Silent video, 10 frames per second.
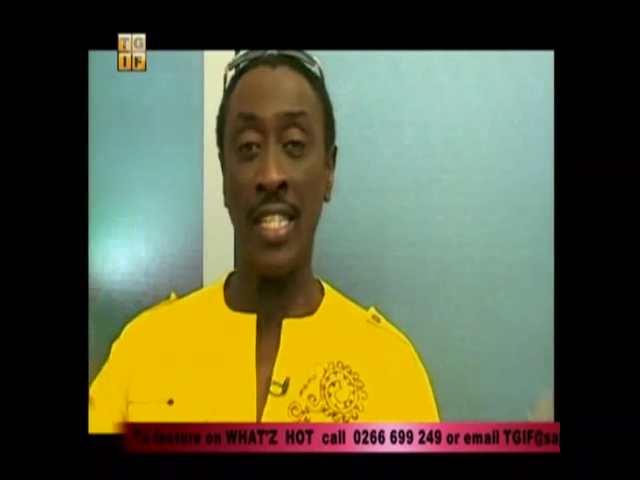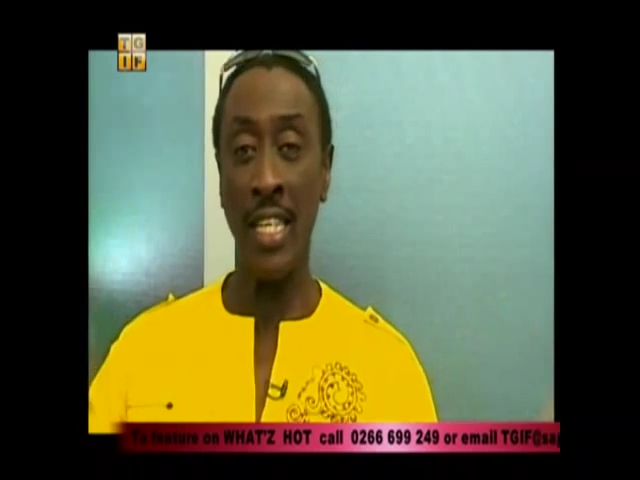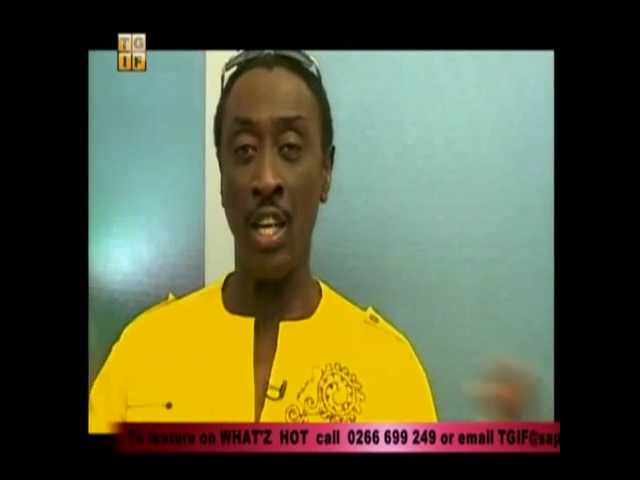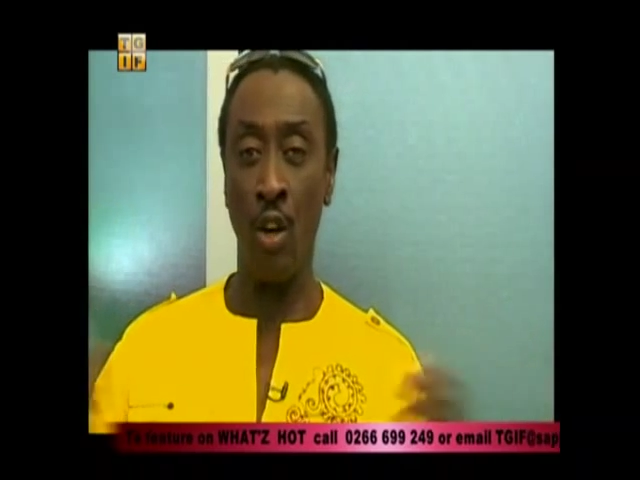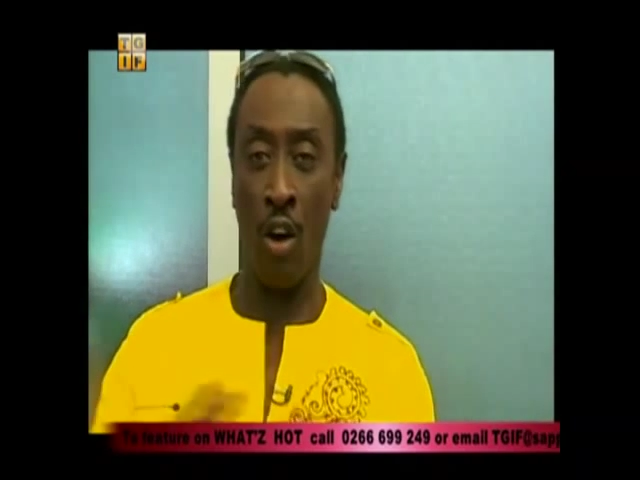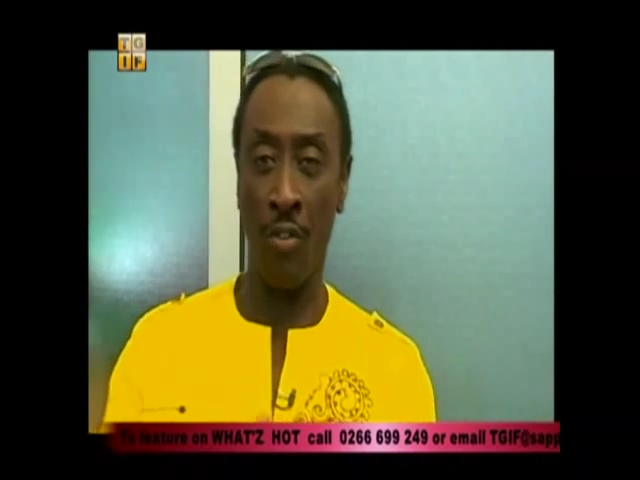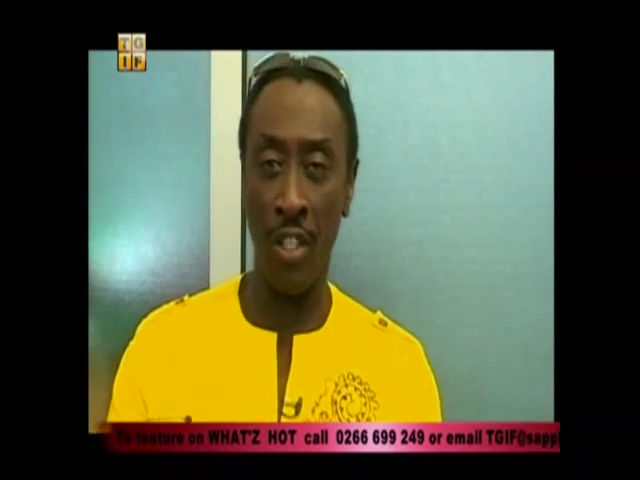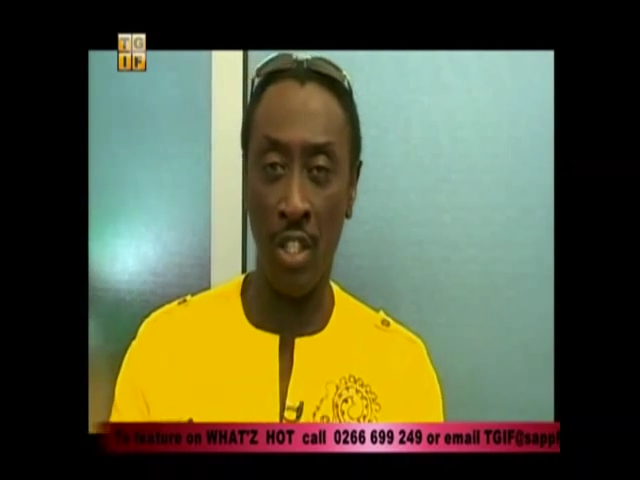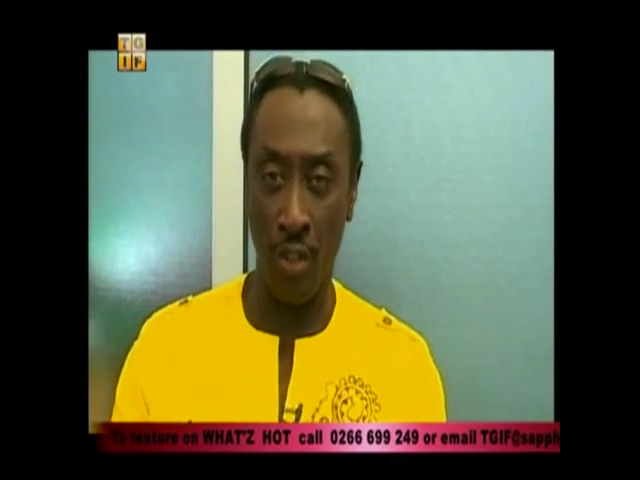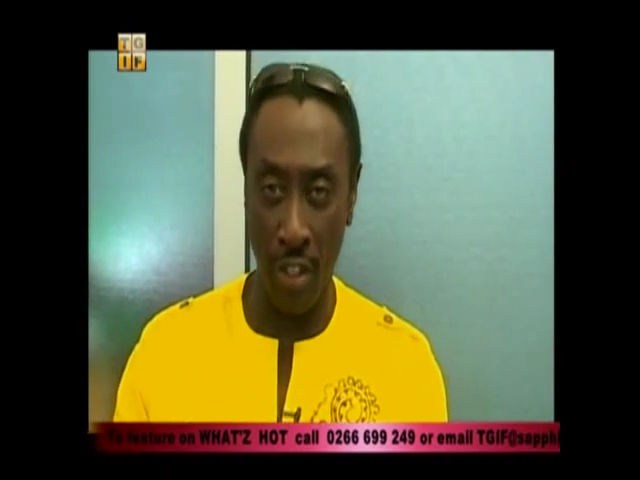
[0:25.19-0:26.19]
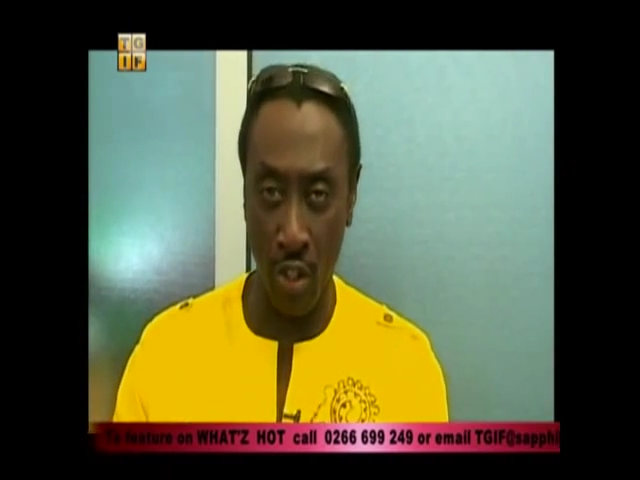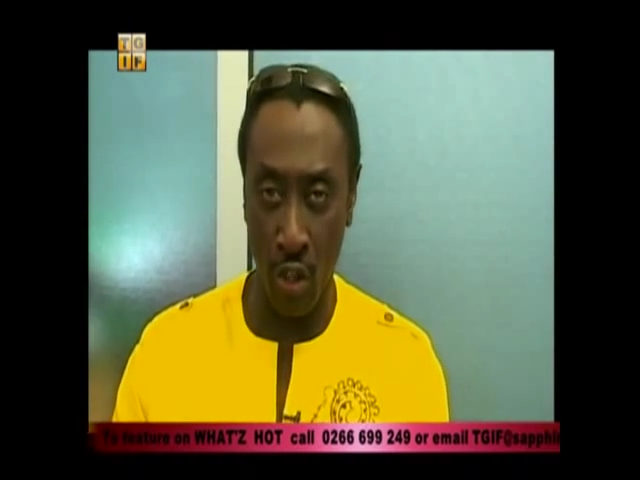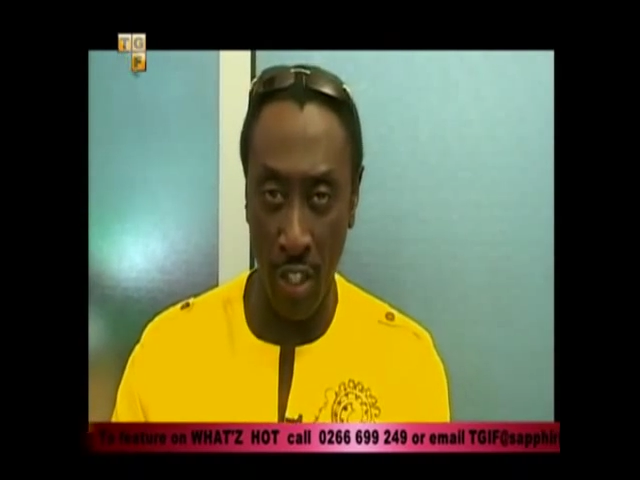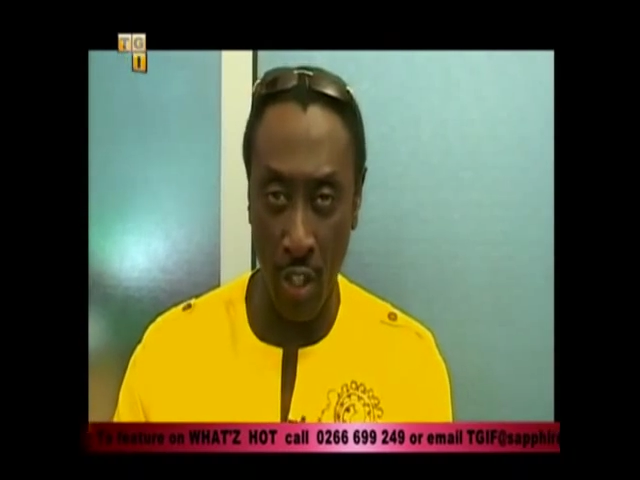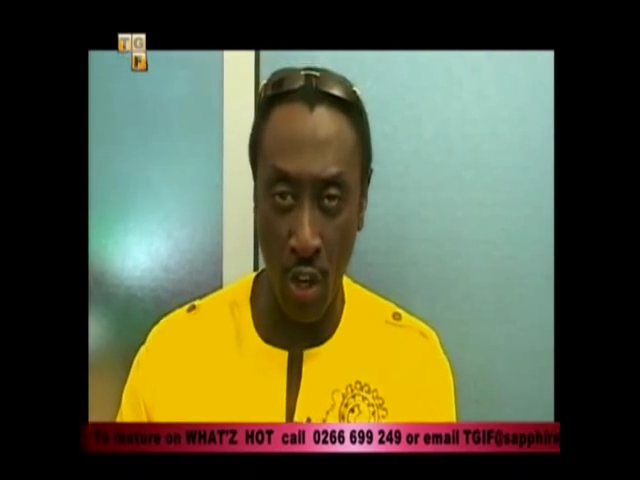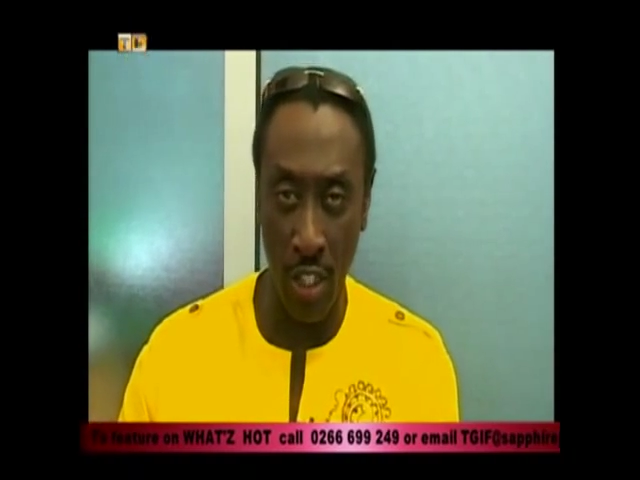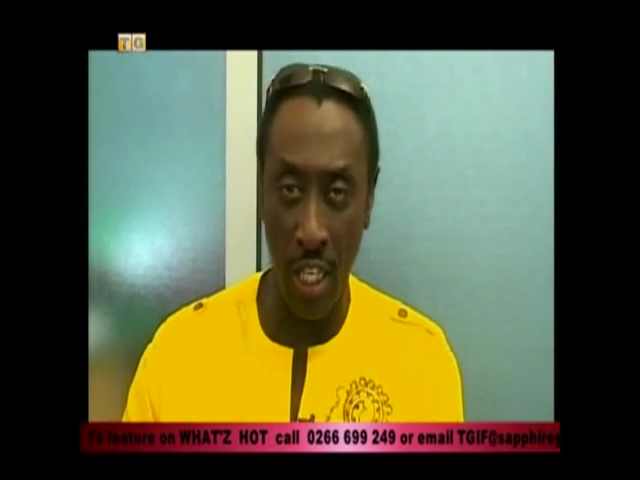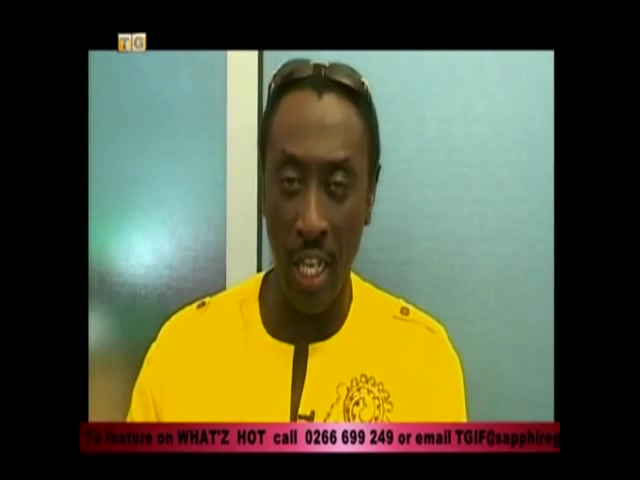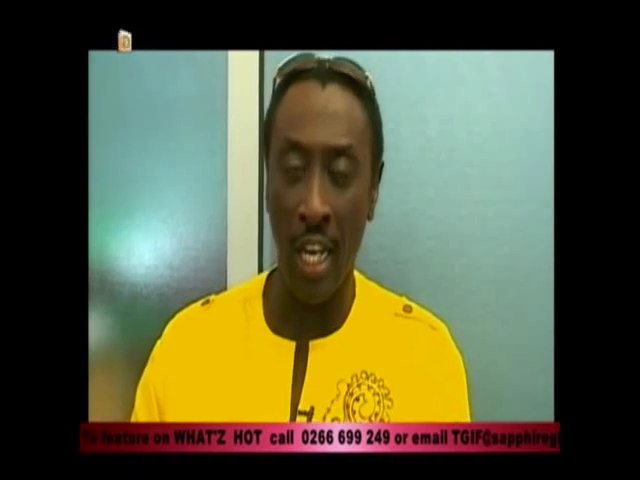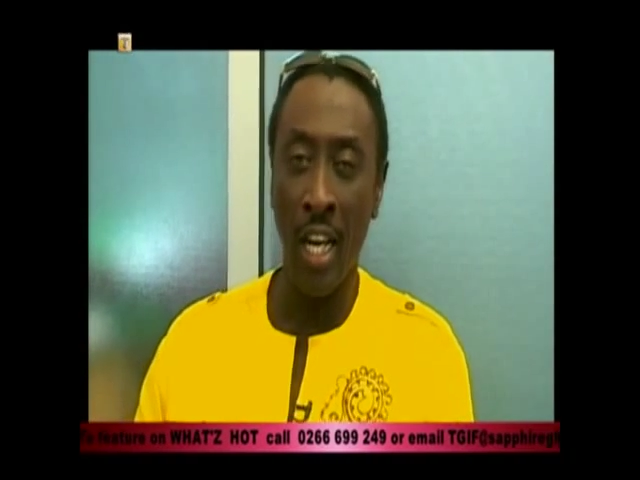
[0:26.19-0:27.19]
and CEO of this great
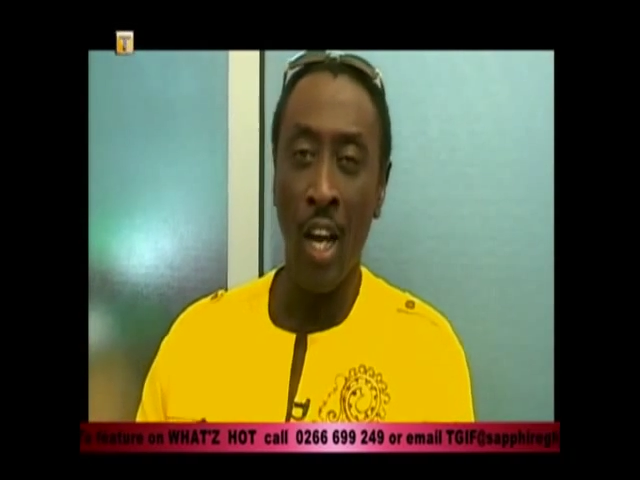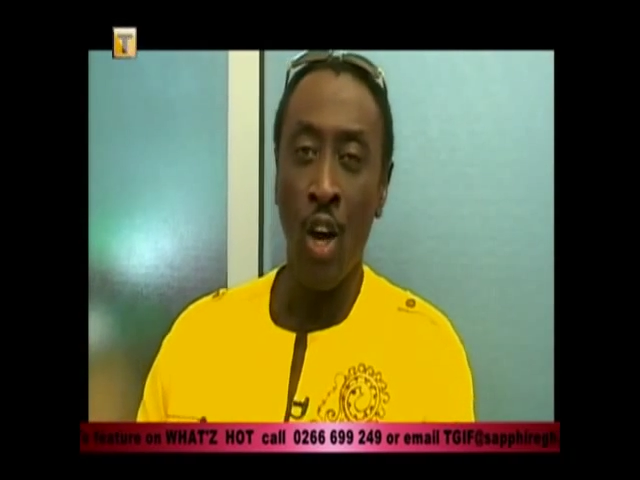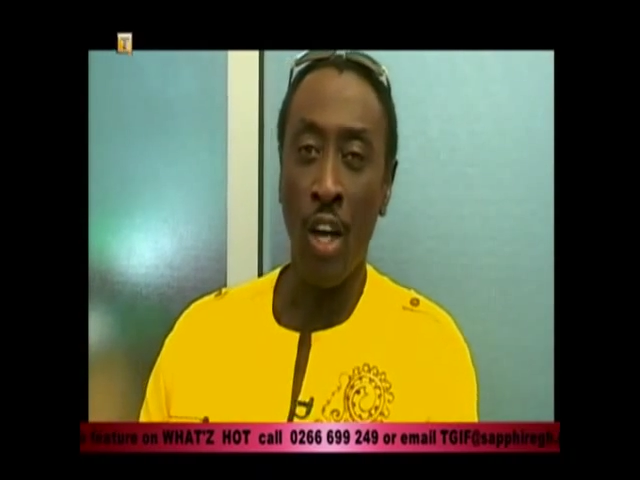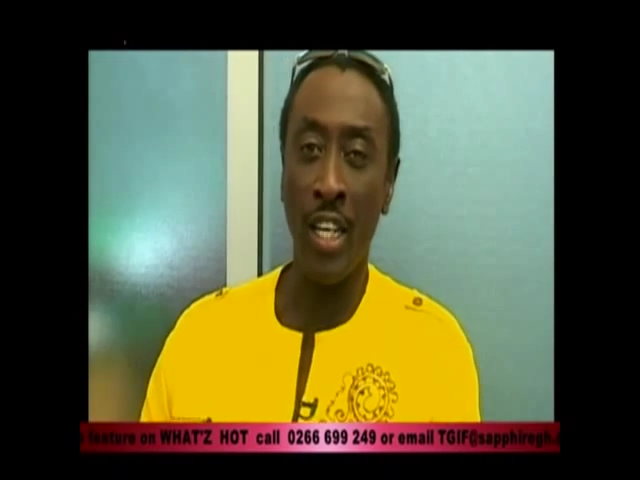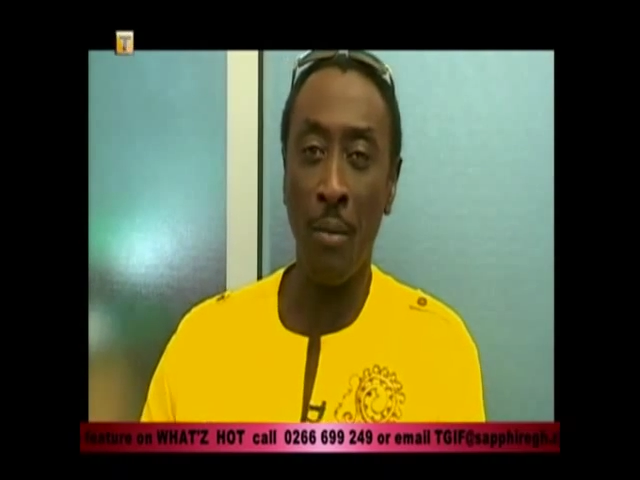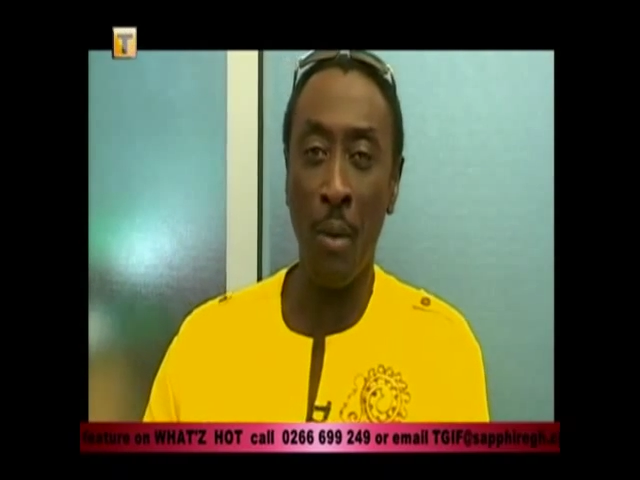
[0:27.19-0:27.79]
joint, Dr.